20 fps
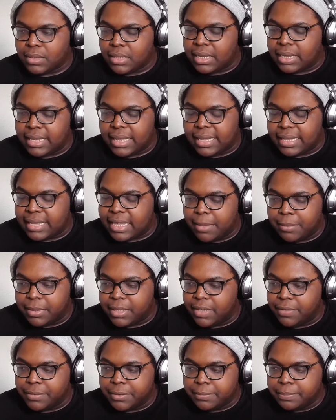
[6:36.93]
I, I can't
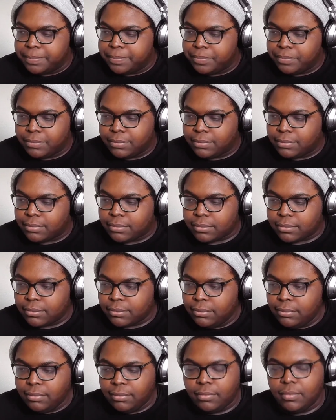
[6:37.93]
believe it.
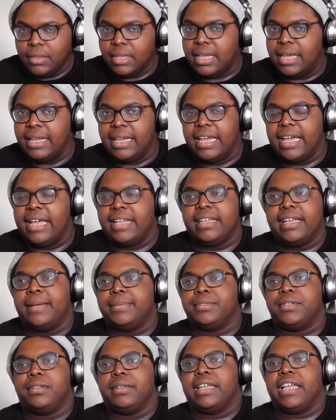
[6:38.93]
I, I
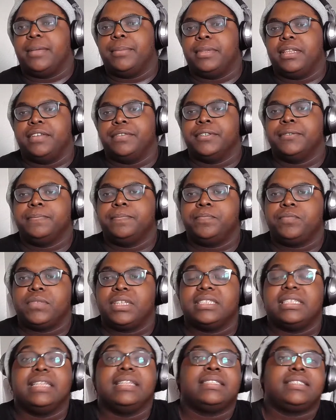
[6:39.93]
absolutely can't believe it.
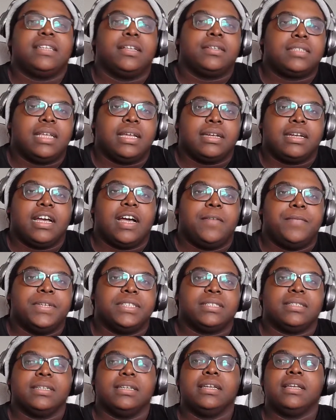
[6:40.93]
Because in the Cell Saga,
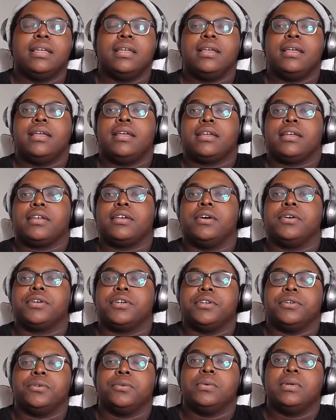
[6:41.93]
obviously,
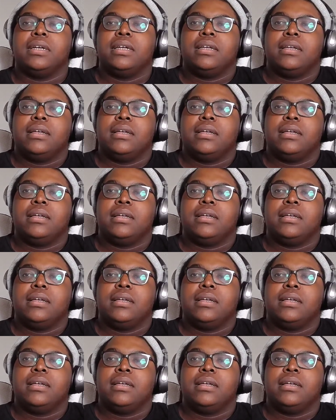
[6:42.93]
Goku